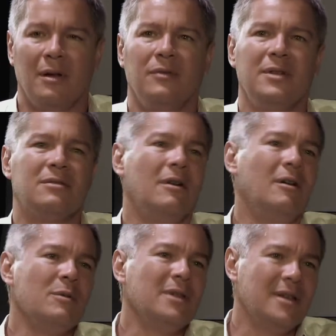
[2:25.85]
These are
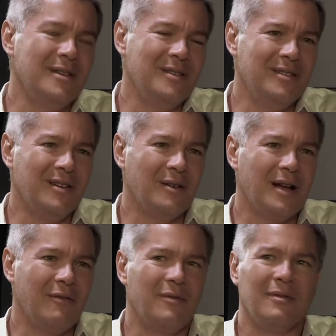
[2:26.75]
all really
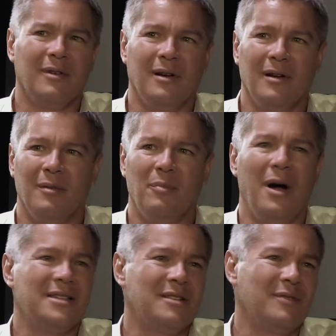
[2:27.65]
kind of
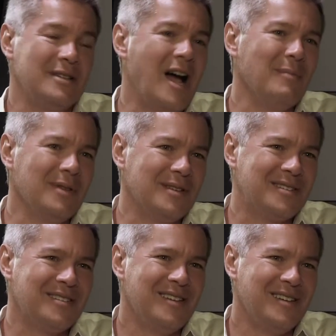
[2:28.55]
positive and
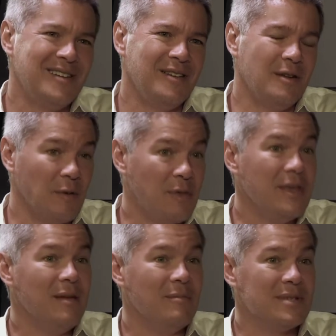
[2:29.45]
timeless
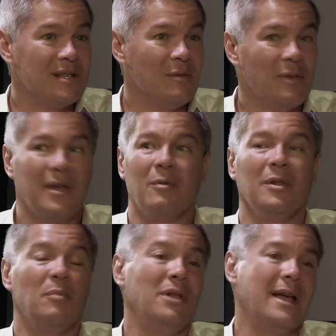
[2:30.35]
themes that we think
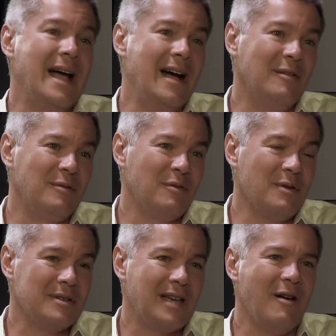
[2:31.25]
really play out through
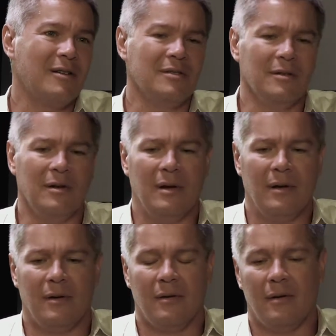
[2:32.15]
his character,
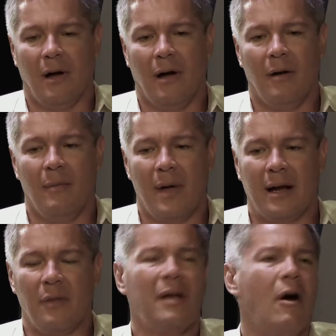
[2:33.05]

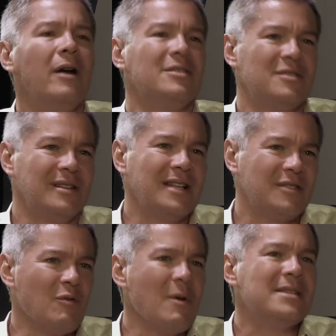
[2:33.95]
and I think audience that's
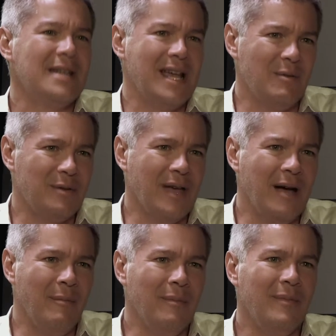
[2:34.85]
going to resonate with
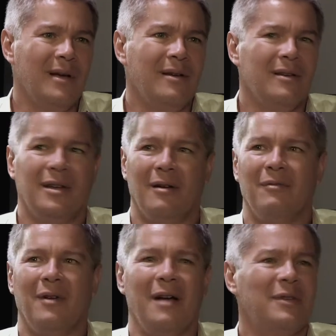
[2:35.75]
them.
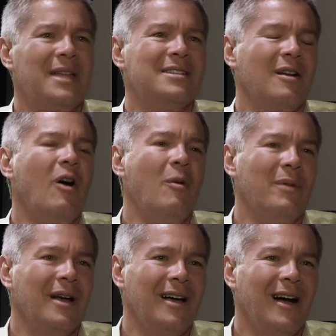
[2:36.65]
I have kids at home,
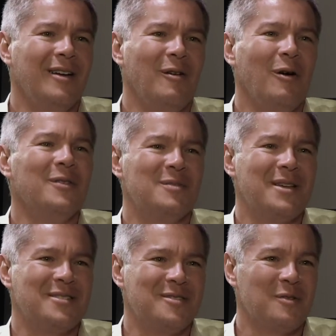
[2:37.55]
and I know all these
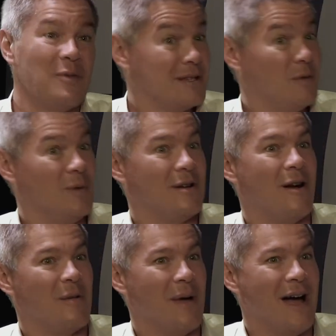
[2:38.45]
messages are things that we
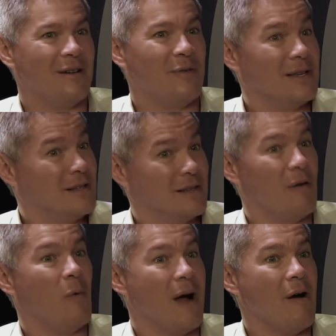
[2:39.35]
talk about and things that
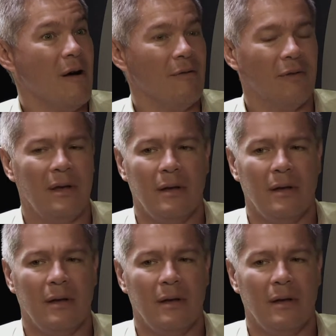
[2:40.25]
they're aware of,